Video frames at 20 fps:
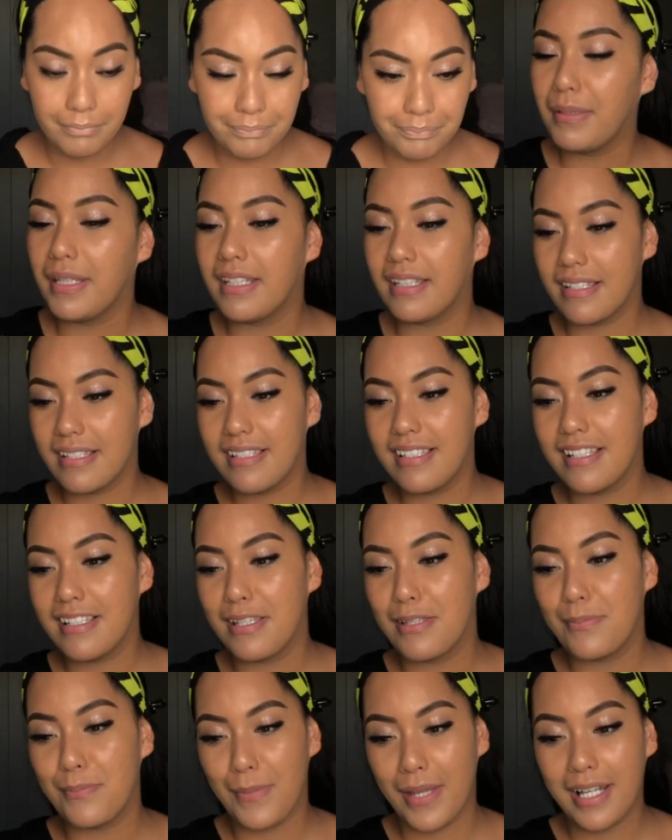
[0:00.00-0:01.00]
Because this
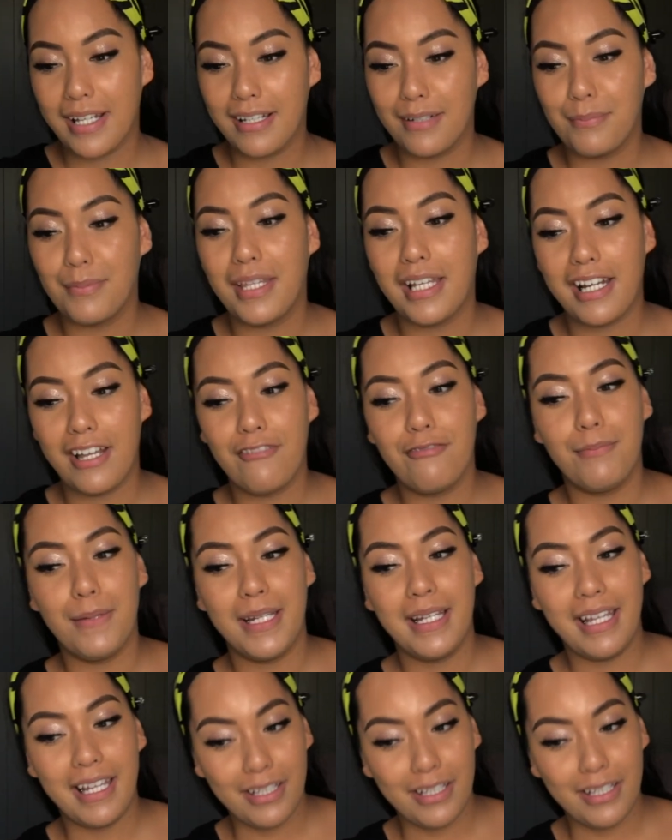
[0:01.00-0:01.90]
is makeup that I've been